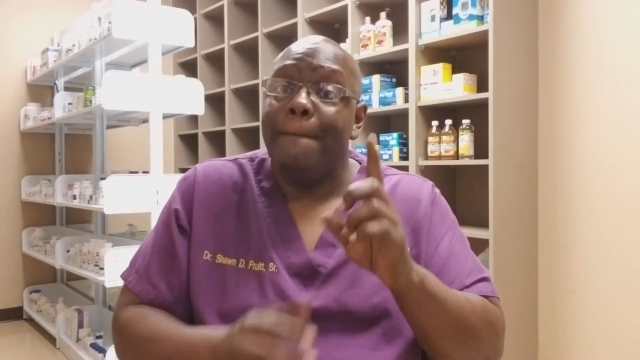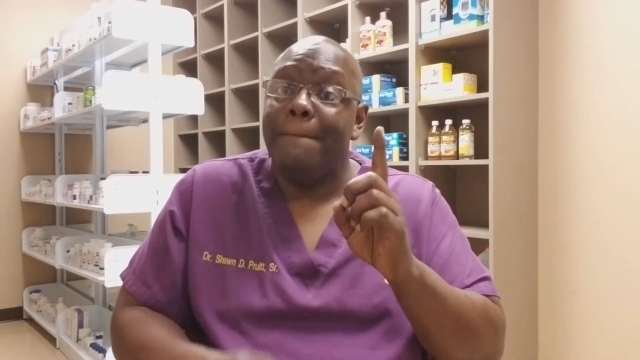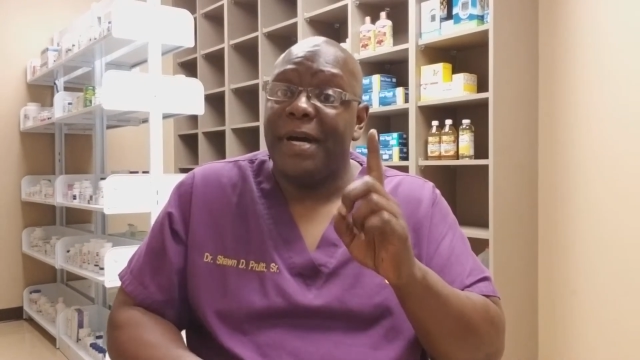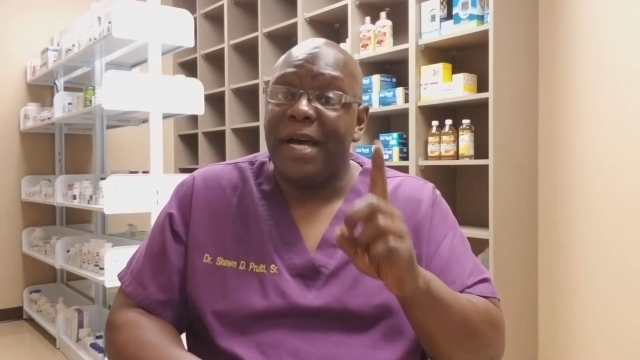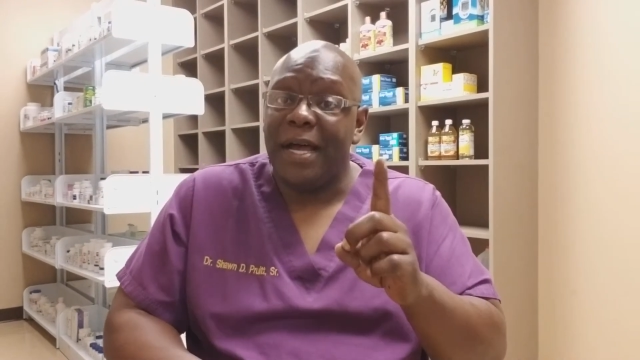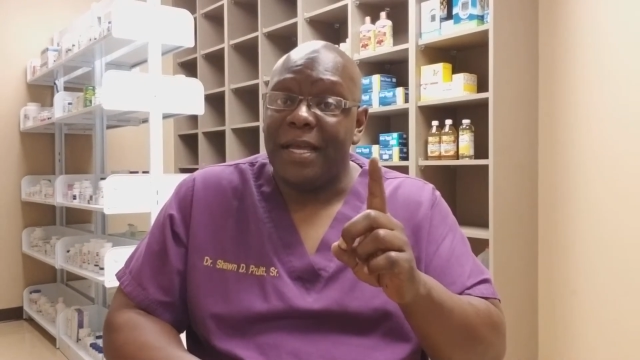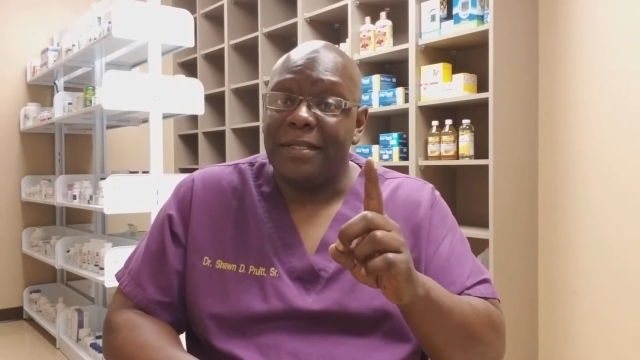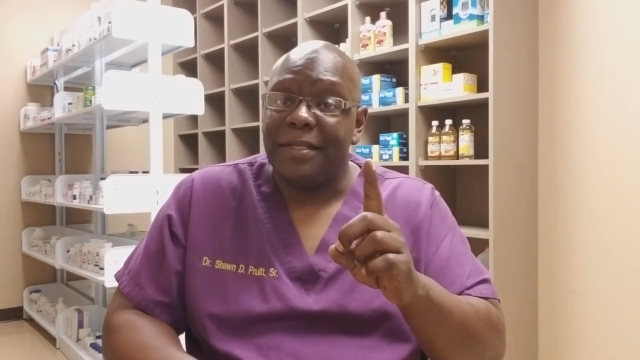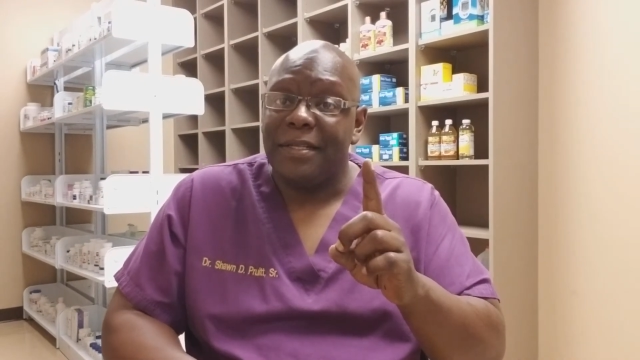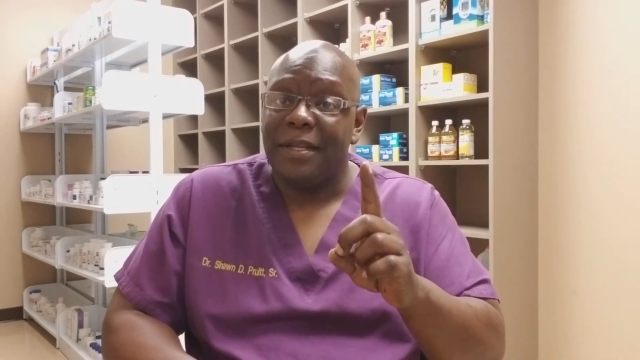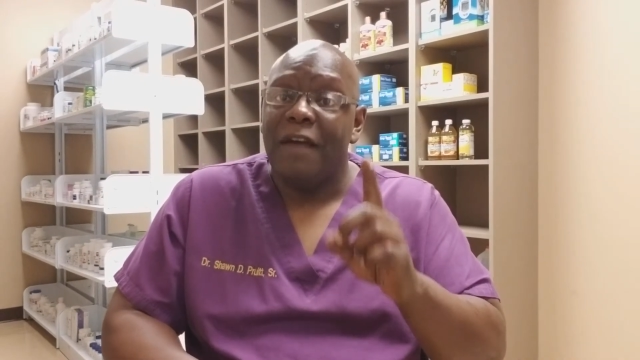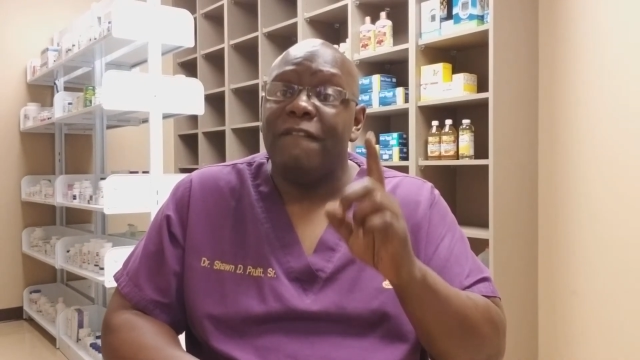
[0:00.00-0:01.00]
but
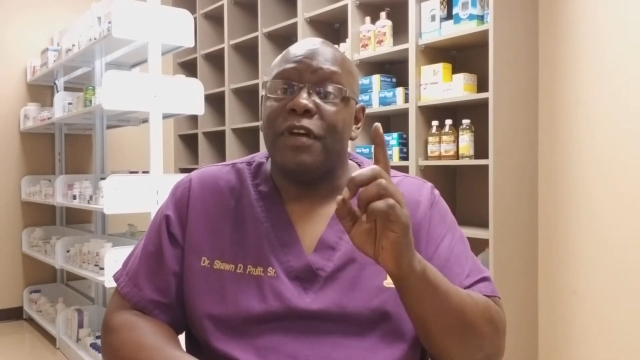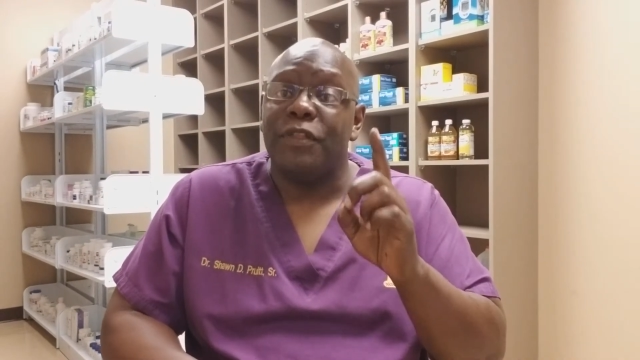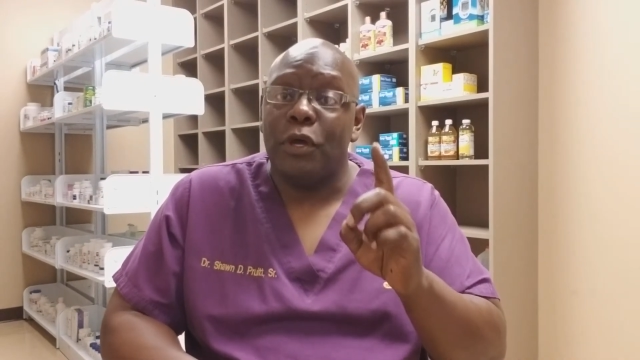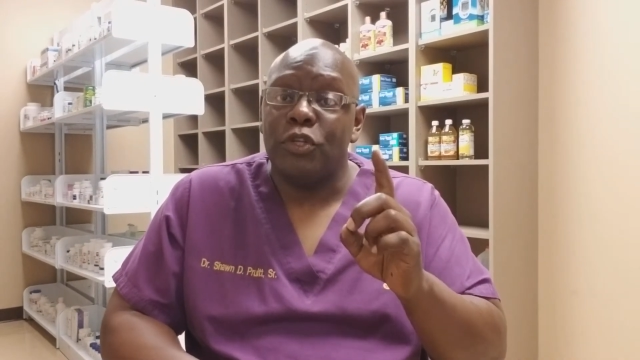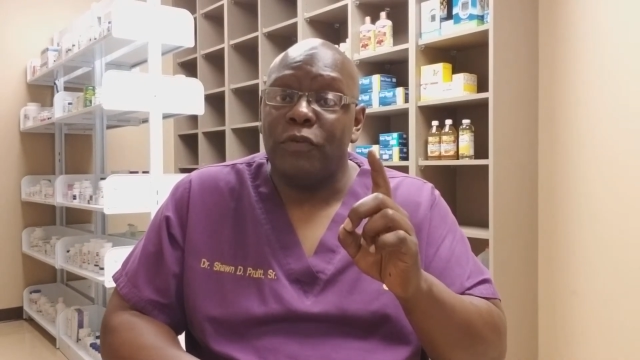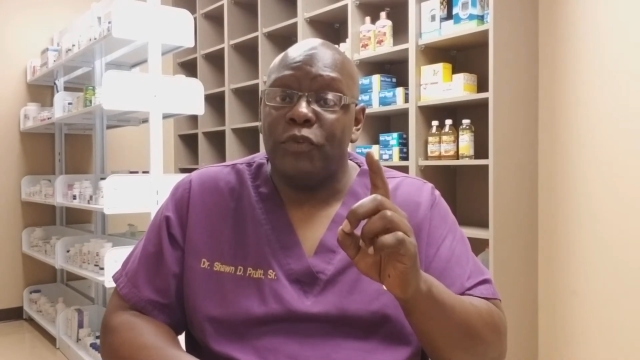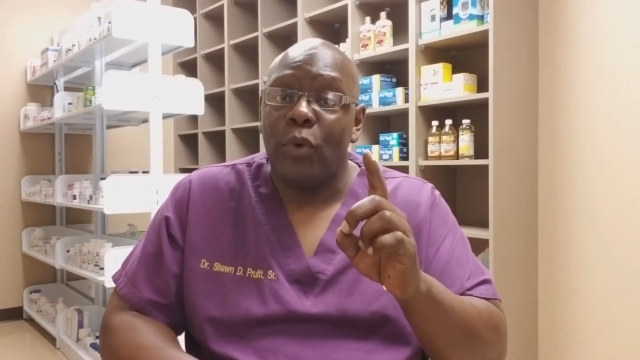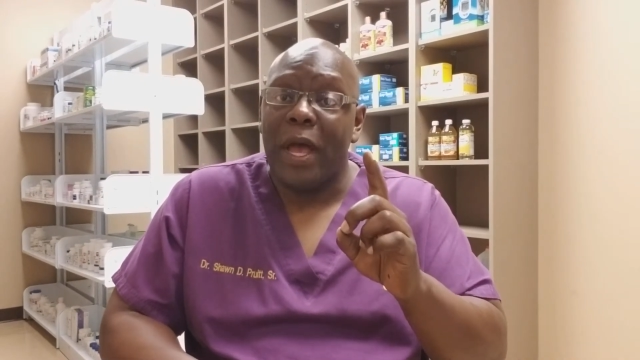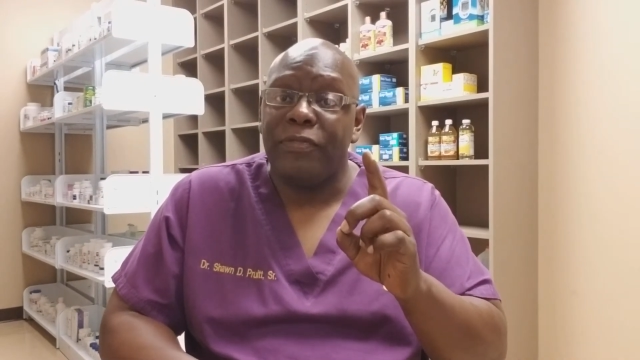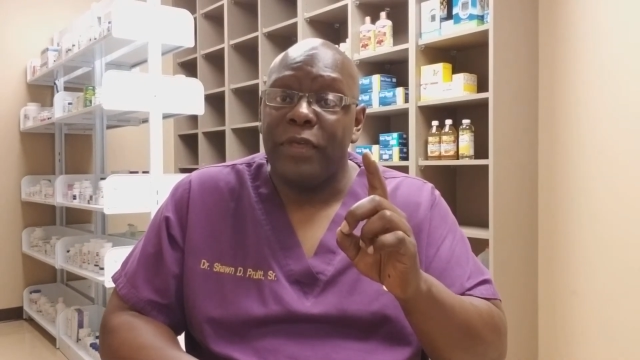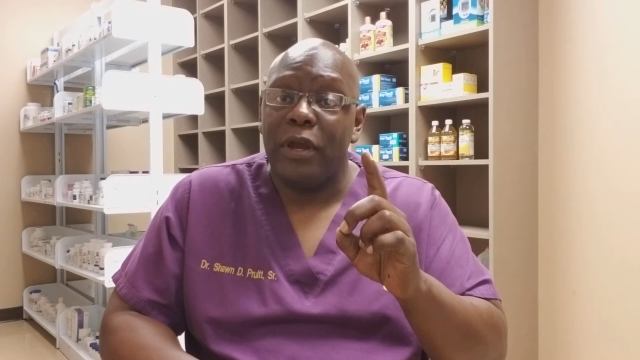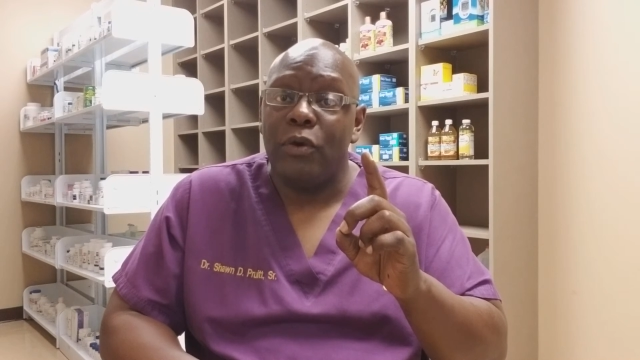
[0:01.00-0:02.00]
for those of you
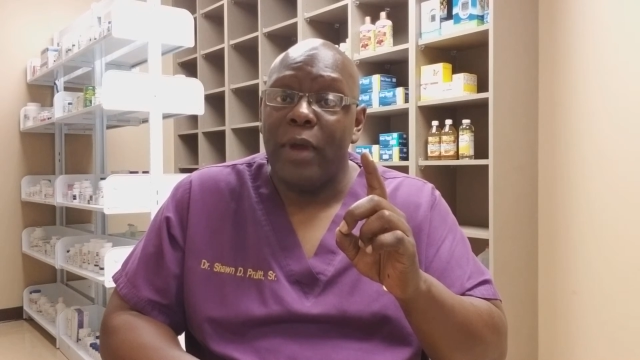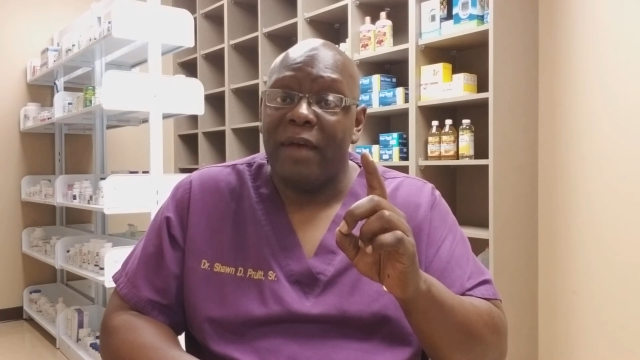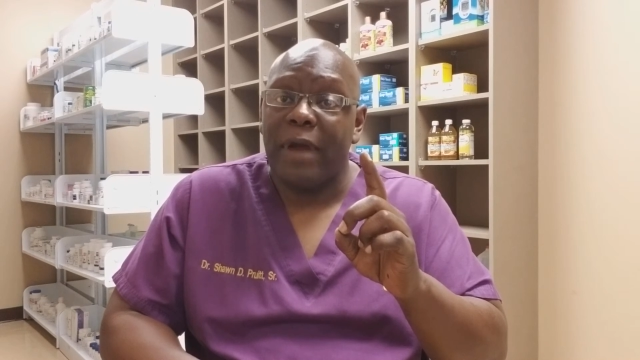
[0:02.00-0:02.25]
out there who have